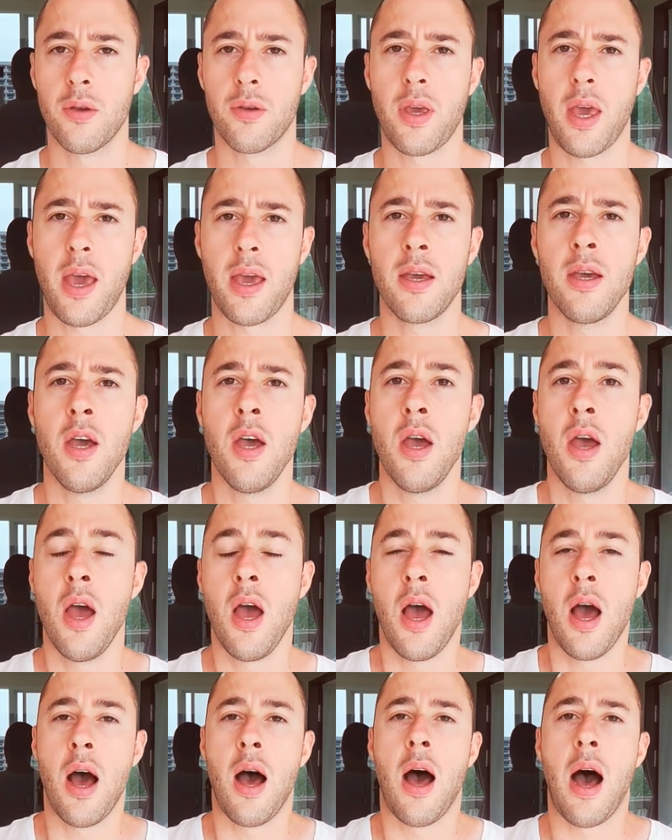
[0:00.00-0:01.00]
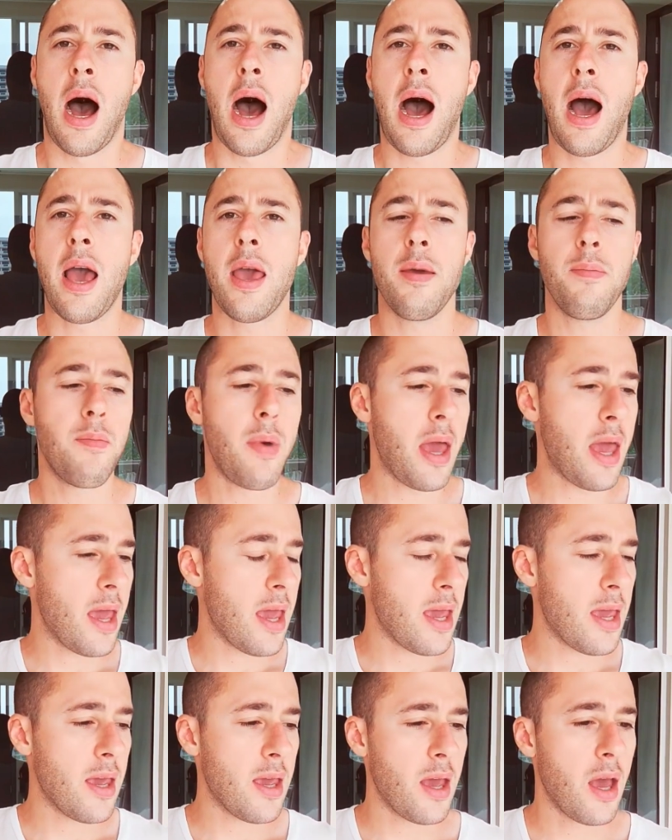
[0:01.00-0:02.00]
Okay, I'm
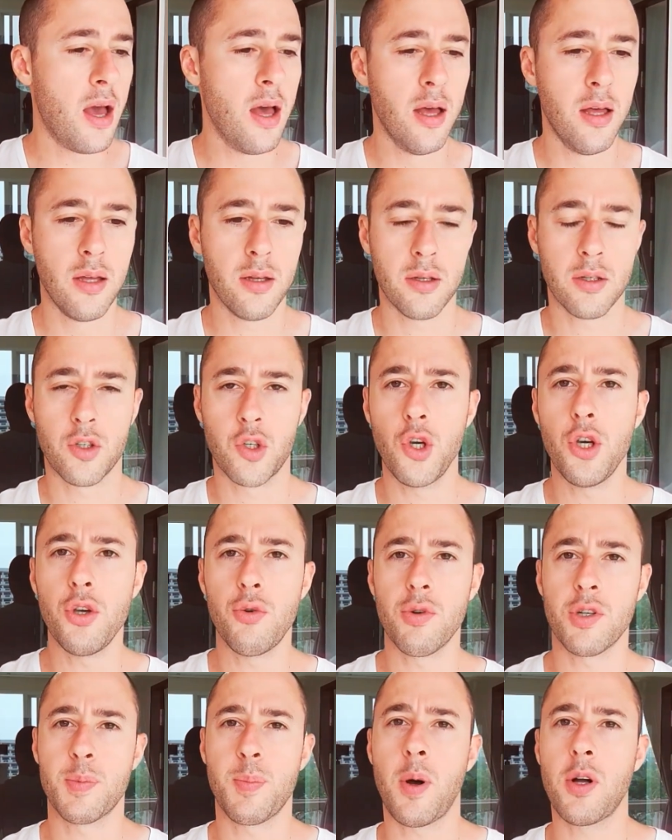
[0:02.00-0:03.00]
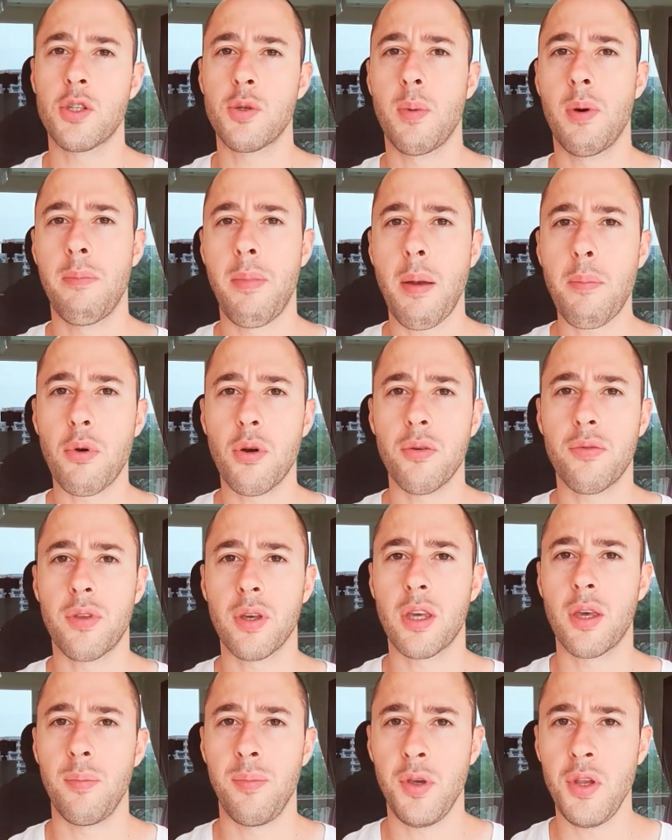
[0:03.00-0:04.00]
a good, responsible member of the
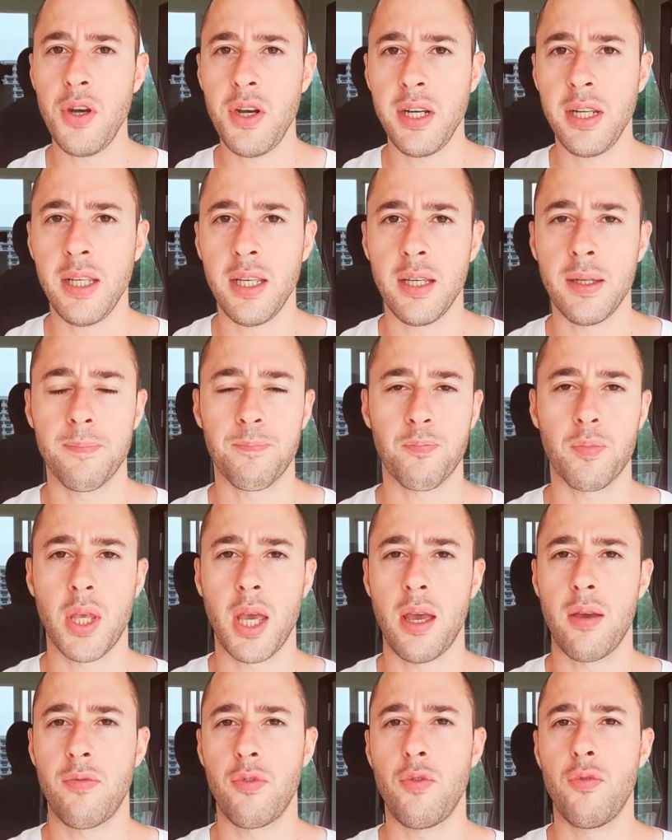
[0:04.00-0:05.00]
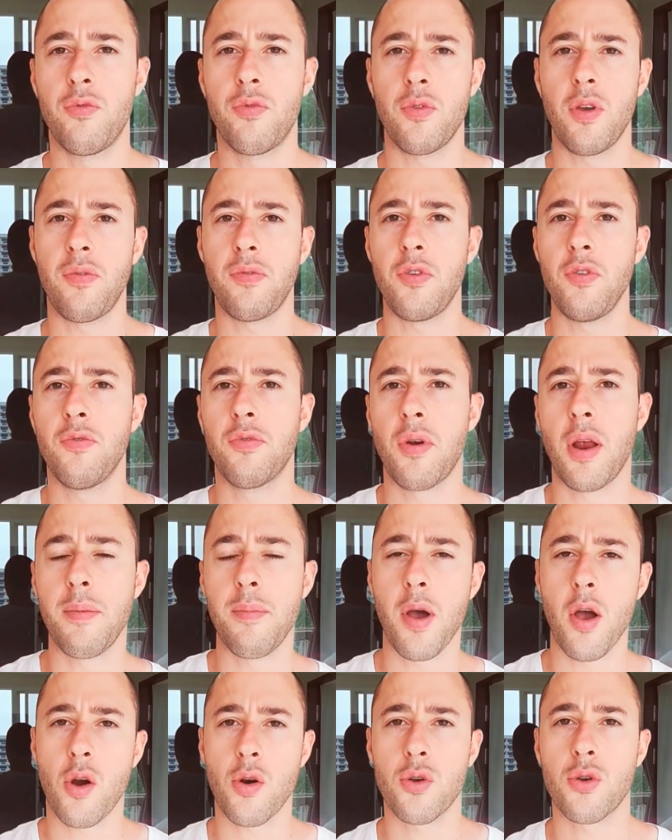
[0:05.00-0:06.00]
community. Okay, if you've if you've read
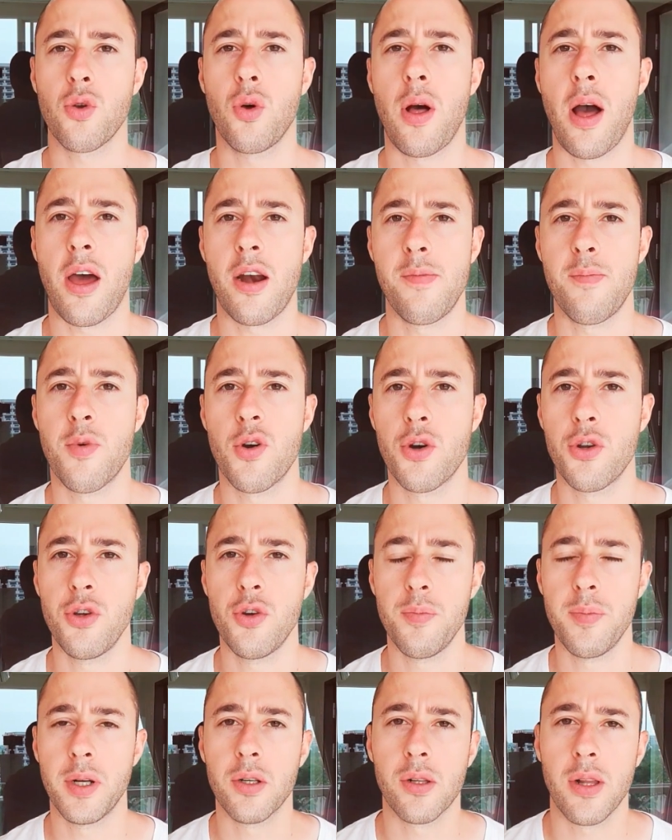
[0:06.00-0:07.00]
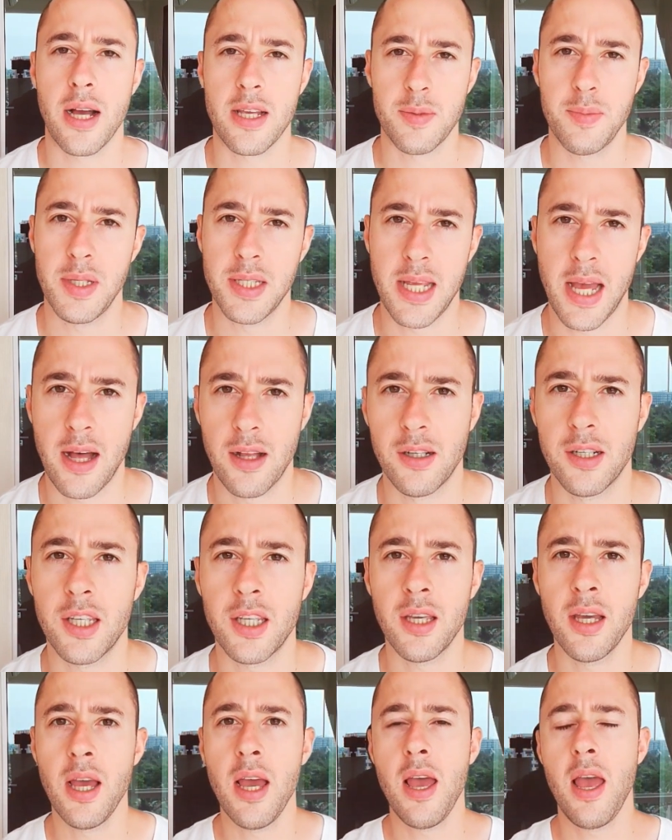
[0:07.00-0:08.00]
my article, "How to Murder Your Middle Class
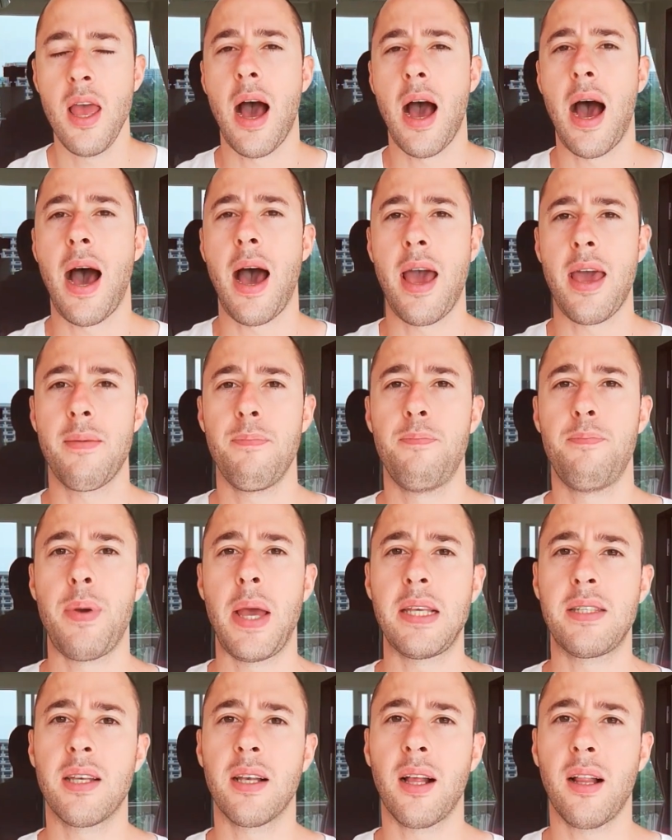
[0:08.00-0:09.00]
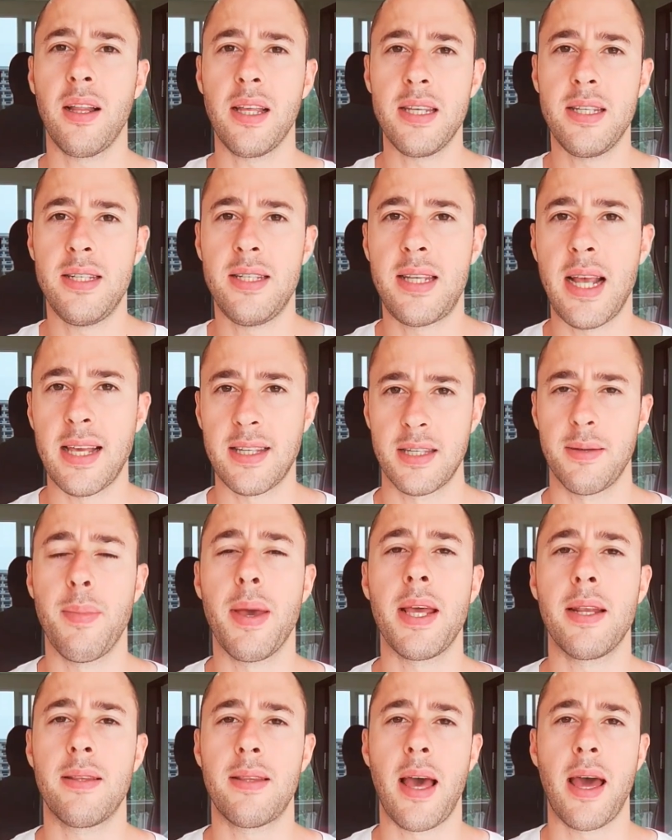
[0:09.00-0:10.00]
Mentality," I basically
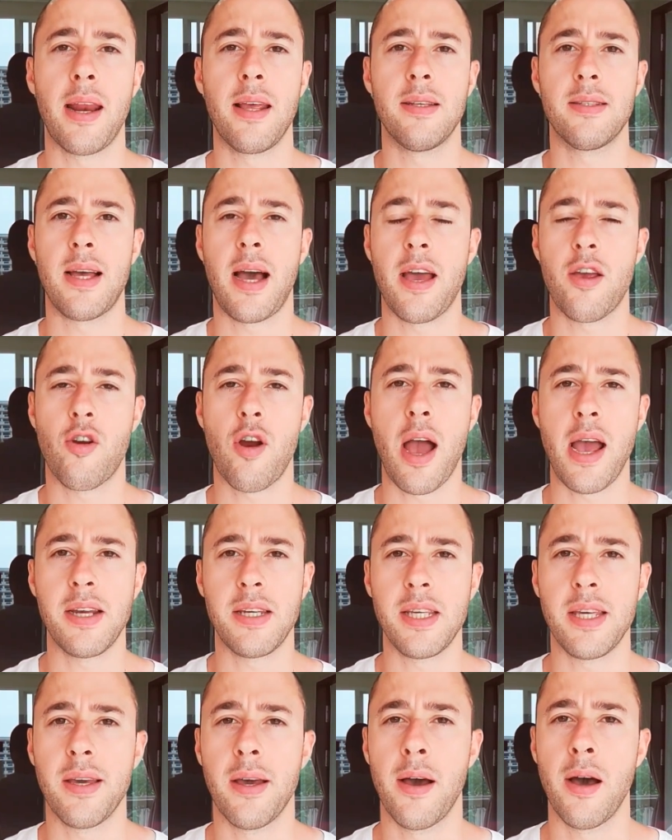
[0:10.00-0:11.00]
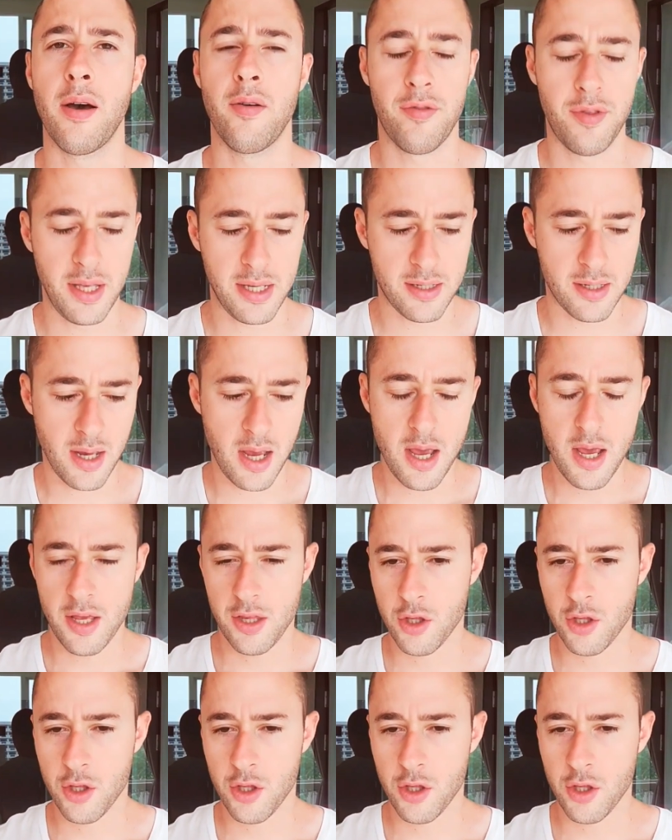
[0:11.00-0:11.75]
decimate that entire idea of this.